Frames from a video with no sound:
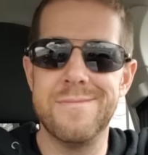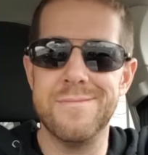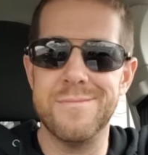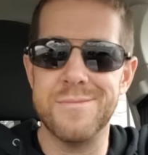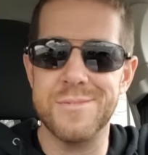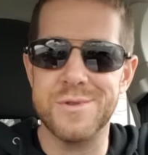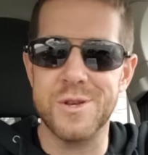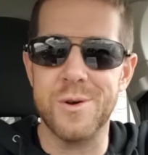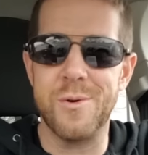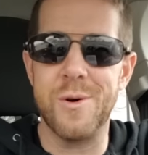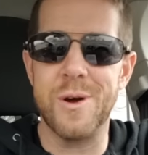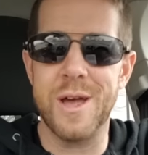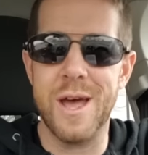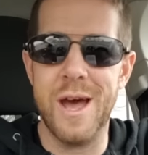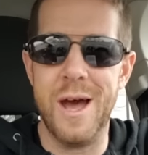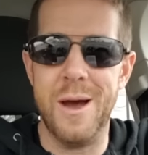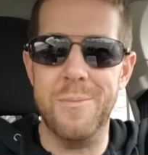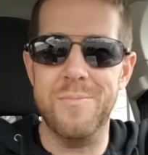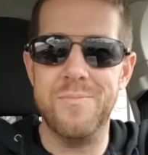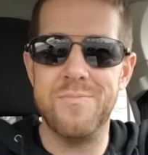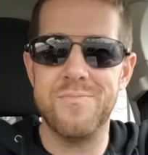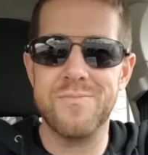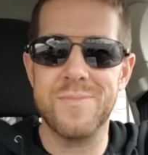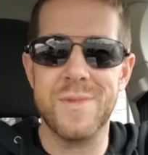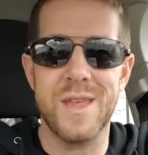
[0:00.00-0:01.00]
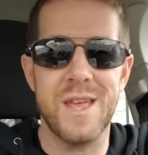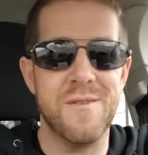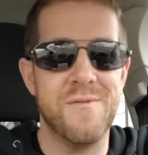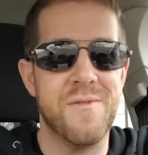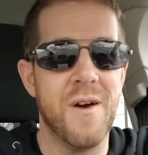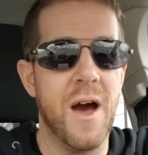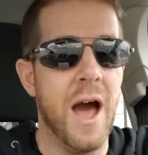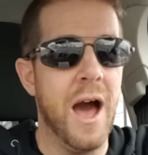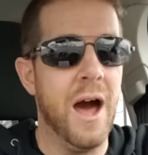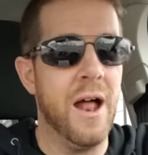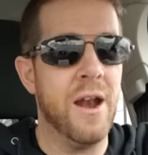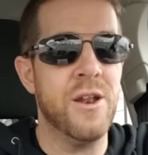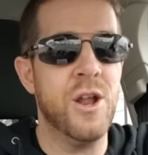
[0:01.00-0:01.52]
So again,
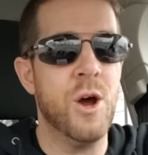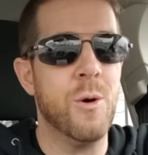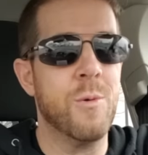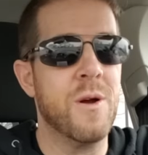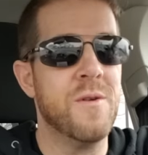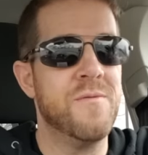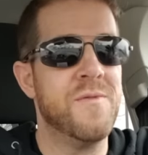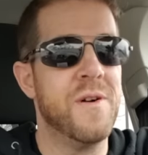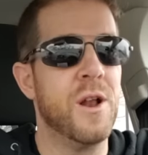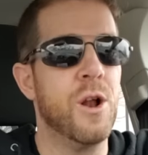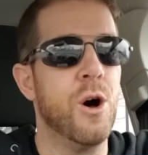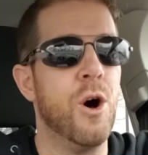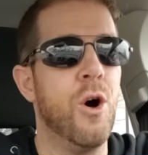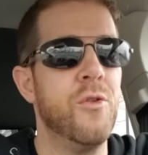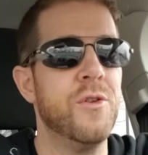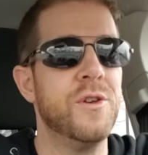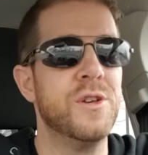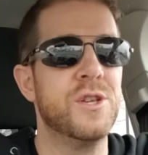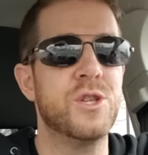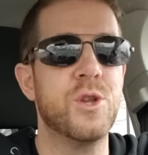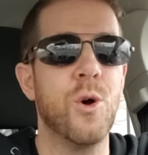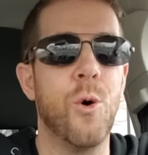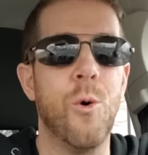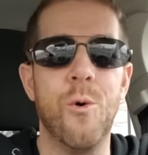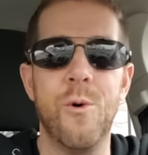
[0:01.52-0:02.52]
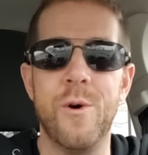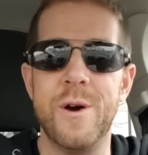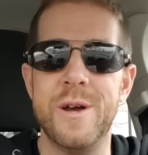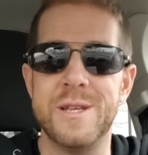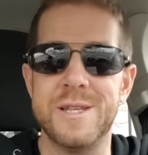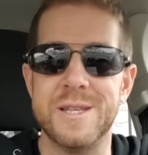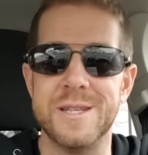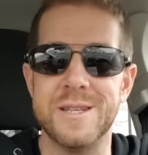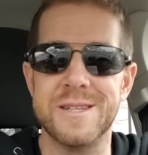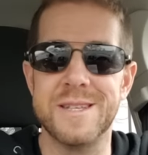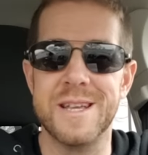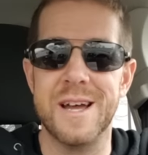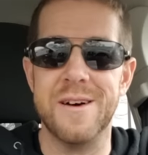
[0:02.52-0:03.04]
out of nowhere, he found all these toys
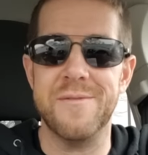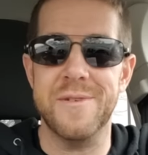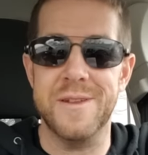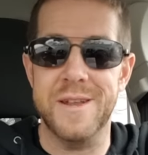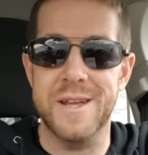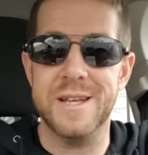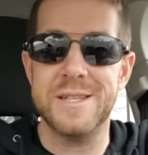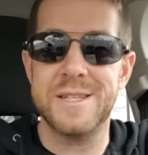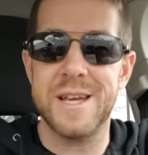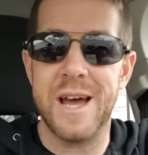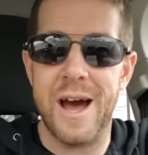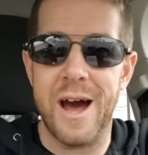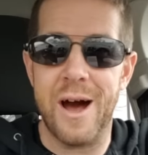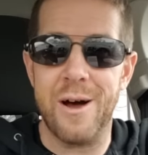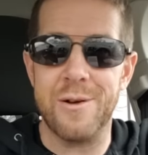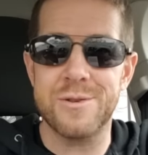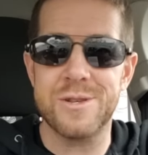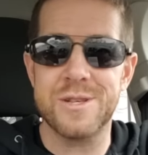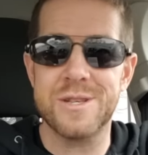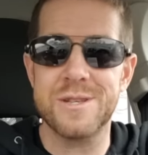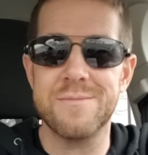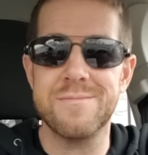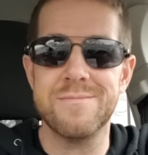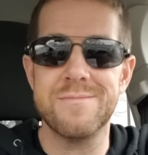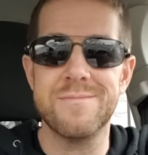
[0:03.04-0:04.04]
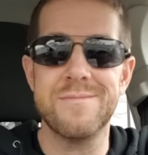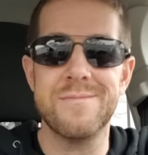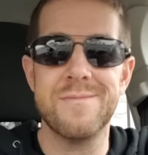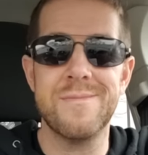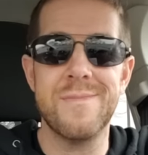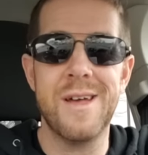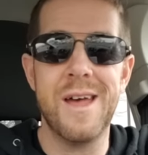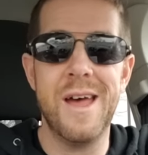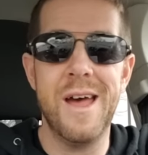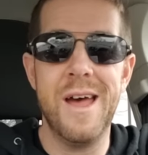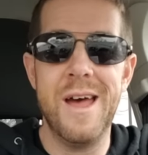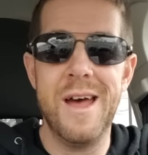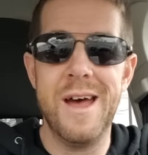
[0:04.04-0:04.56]
and stuff in his house,
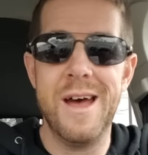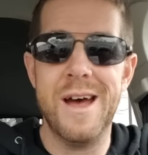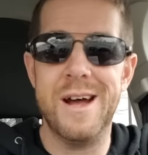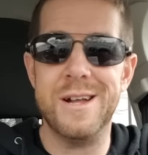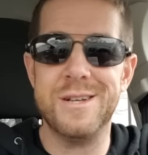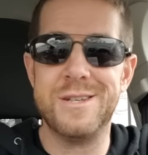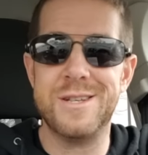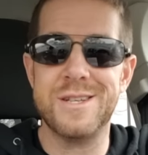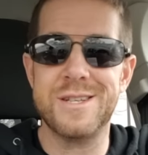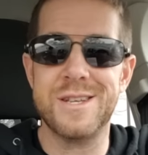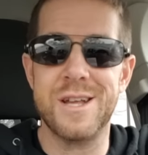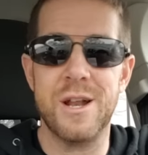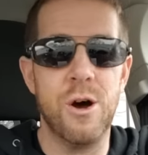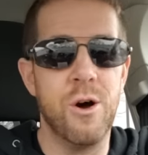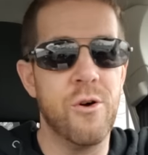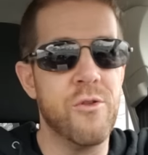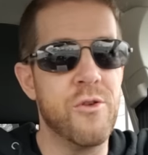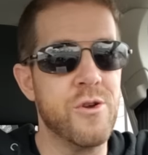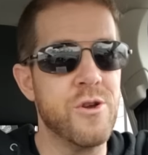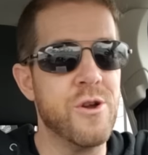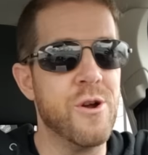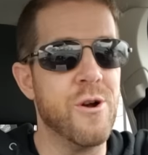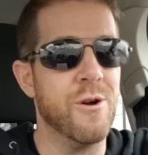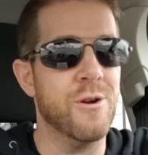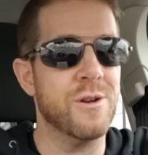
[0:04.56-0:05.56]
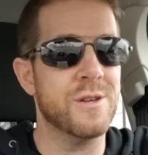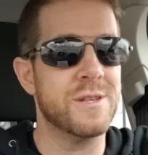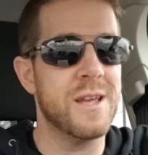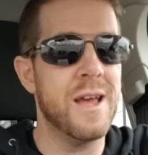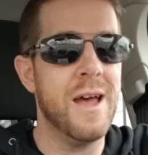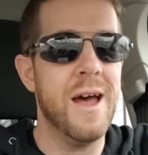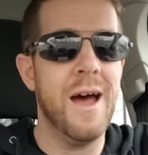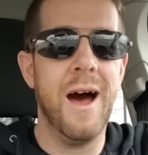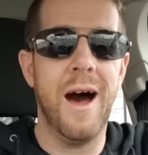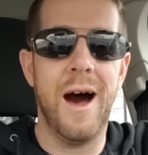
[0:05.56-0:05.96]
and she said, oh, they're yours.